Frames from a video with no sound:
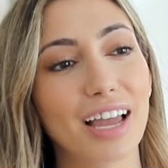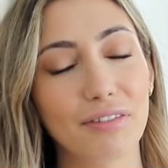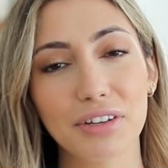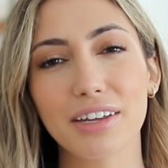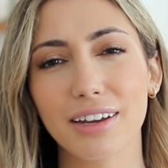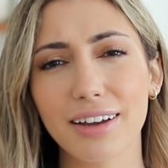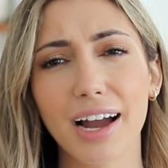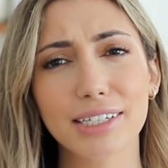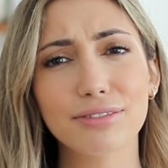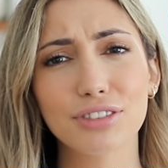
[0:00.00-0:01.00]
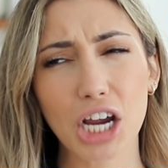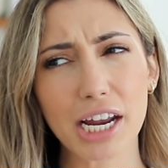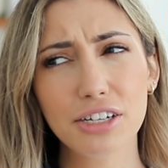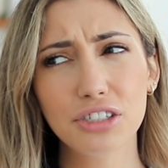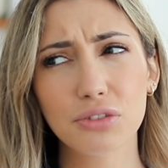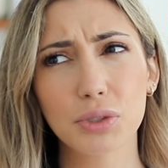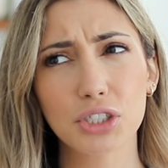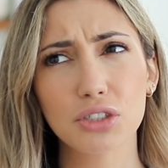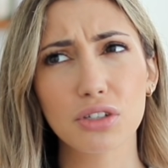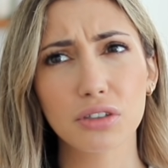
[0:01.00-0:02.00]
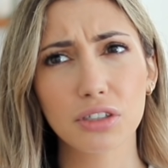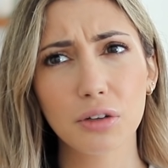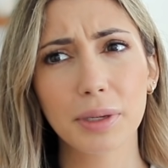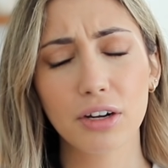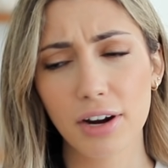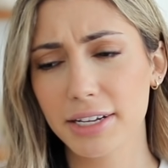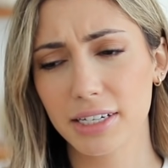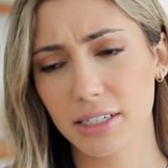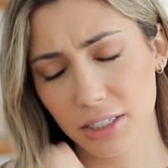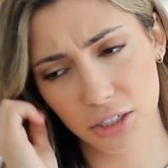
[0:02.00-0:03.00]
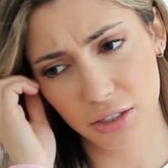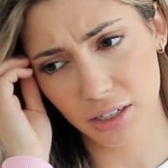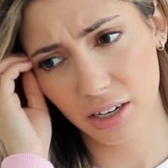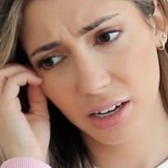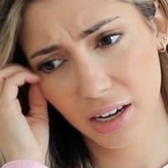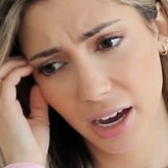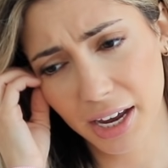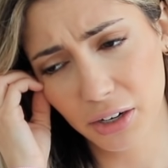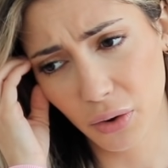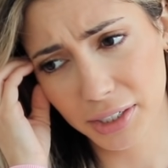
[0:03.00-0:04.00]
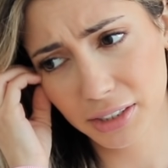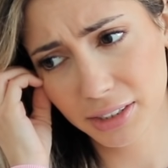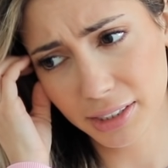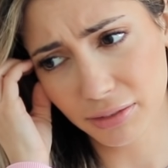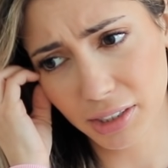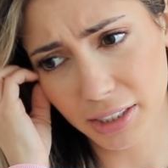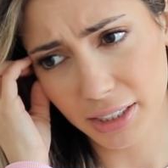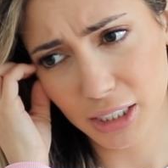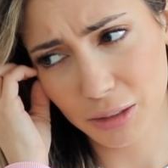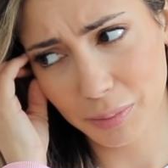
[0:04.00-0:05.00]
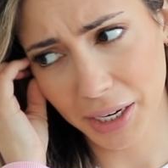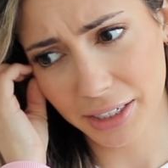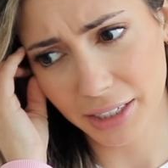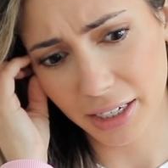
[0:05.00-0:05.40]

Everything kind of changed, which is a little bit crazy because it just I don't know, I just didn't really expect